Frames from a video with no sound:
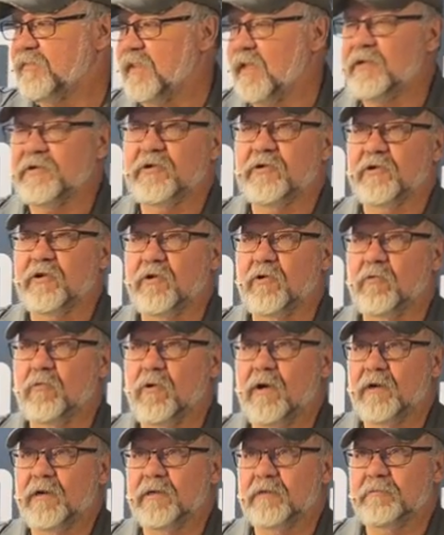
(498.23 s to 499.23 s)
Then you're going to
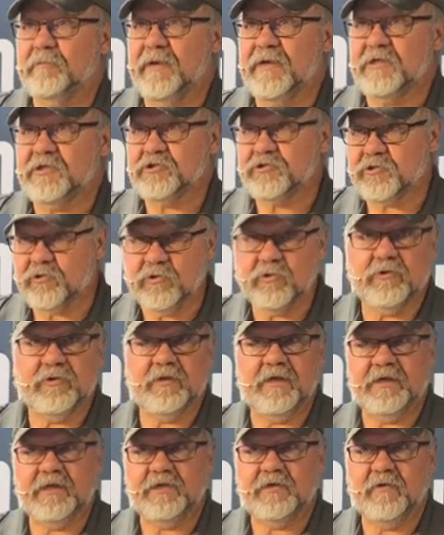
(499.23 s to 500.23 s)
want to make sure
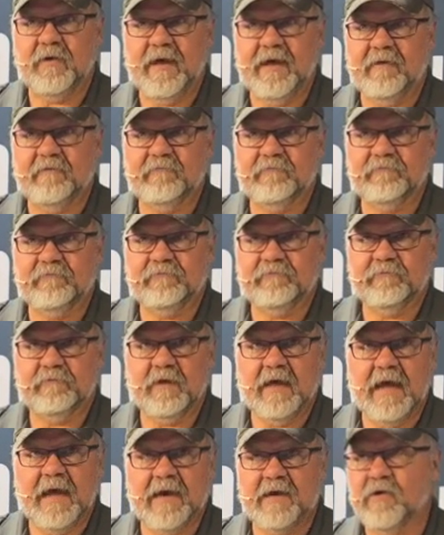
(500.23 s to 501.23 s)
that you have
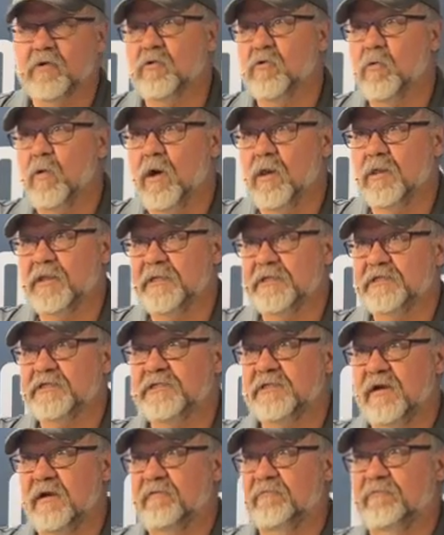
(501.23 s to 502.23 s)
higher quality
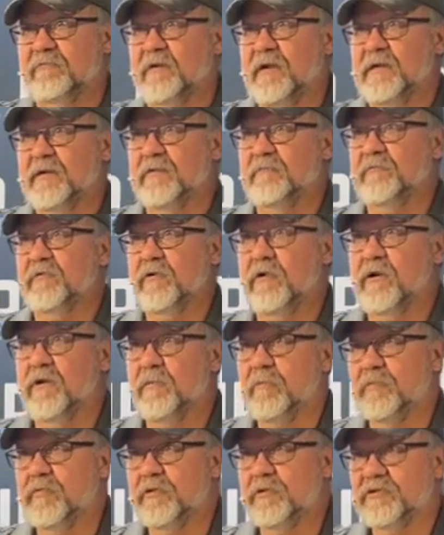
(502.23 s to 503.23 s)
stuff, right? If you're
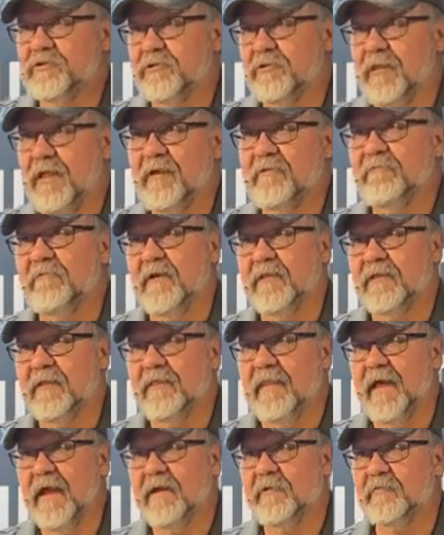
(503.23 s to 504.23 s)
going to put your life on
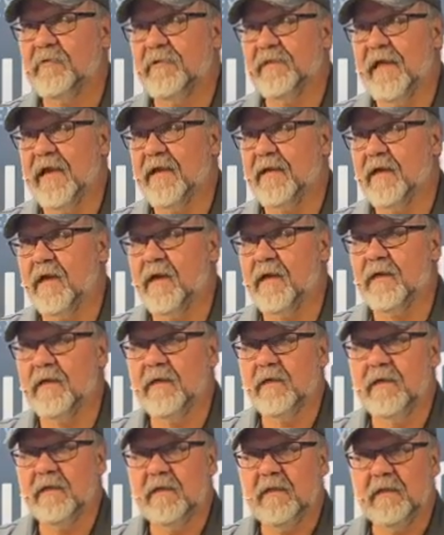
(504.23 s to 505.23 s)
the line with that
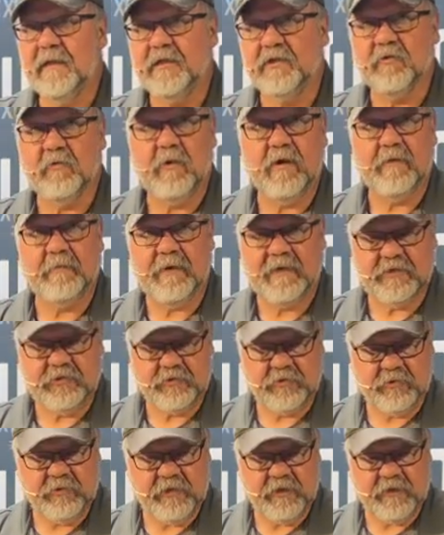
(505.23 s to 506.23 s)
gun, then you want to make
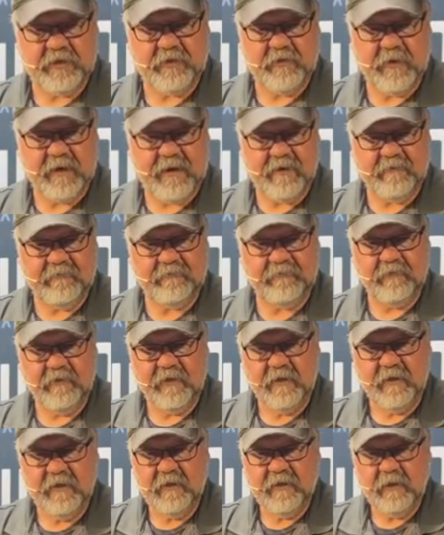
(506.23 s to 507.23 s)
sure that you have
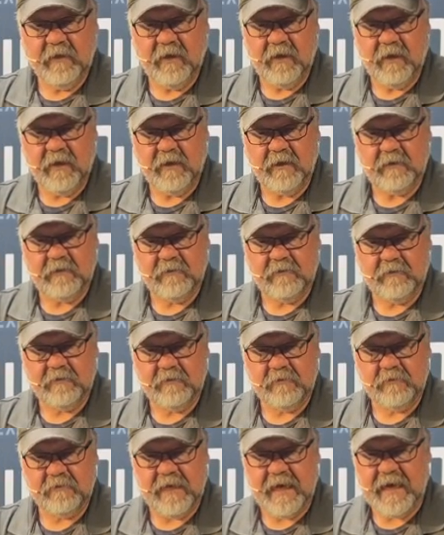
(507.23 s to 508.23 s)

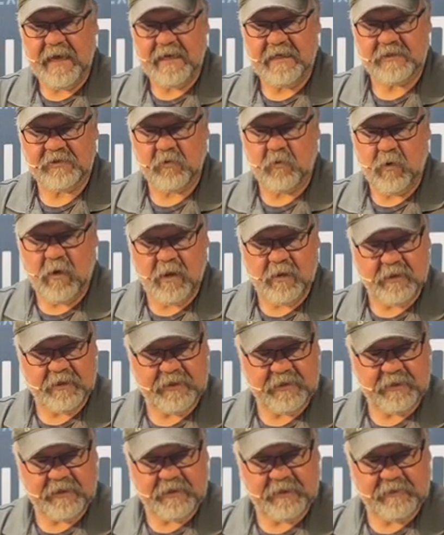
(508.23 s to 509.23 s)
the highest
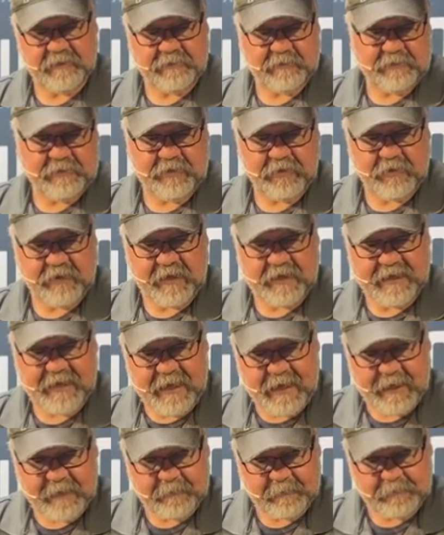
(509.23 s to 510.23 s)
quality that you can
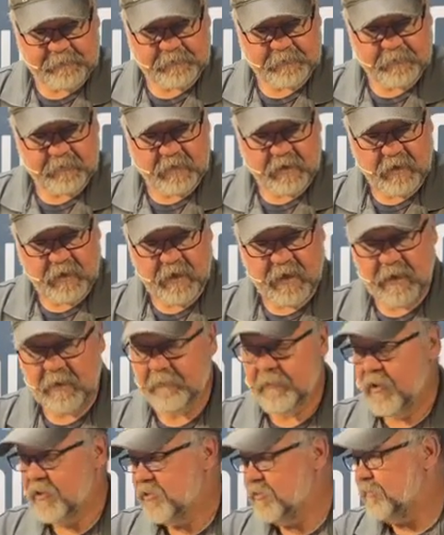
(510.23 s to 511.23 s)
get.
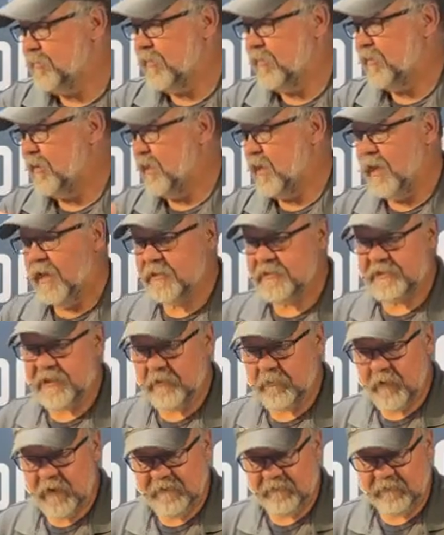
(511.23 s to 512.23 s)
Are you building a
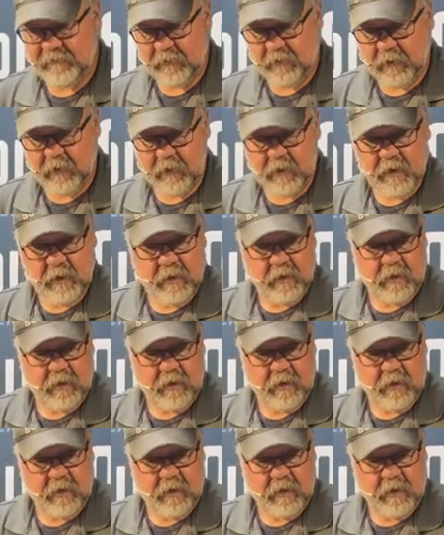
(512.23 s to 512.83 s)
hunting rifle?